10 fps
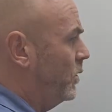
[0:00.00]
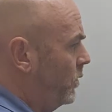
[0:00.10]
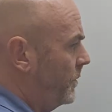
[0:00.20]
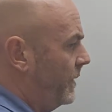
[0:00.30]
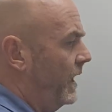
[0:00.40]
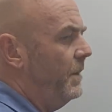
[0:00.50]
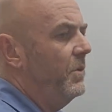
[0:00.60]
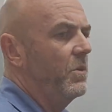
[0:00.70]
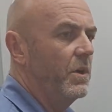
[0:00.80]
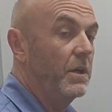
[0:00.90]
good
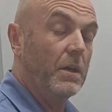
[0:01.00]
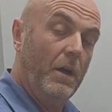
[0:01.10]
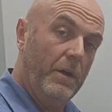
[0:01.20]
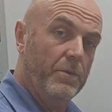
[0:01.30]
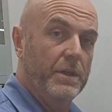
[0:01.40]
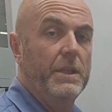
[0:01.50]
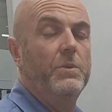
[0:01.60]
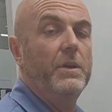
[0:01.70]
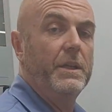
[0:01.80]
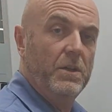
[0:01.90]
paperwork, I really
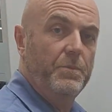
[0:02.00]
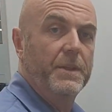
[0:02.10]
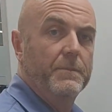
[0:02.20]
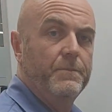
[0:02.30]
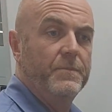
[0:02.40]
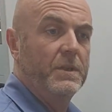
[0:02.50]
want to help them.